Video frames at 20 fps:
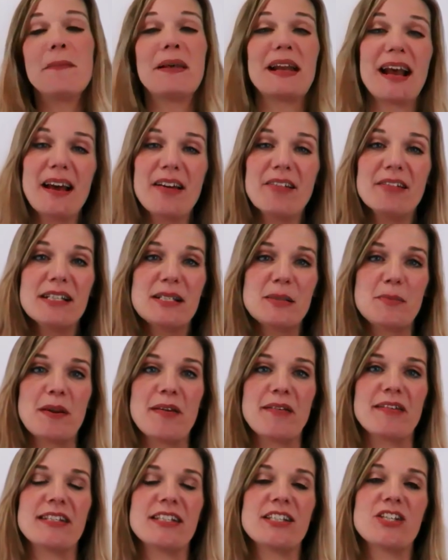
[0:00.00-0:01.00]
but our
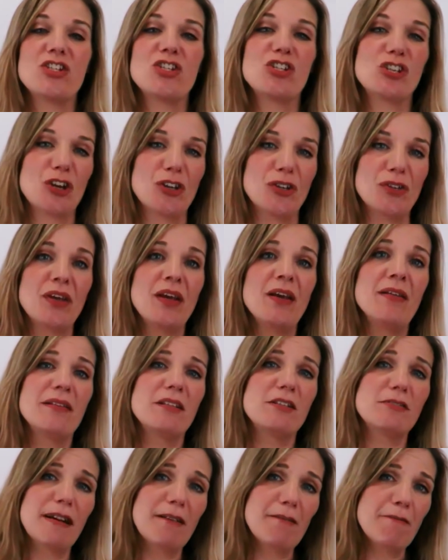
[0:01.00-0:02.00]
experience has shown that
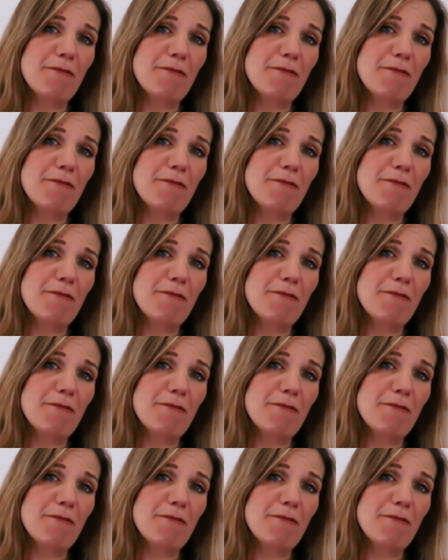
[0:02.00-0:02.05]
around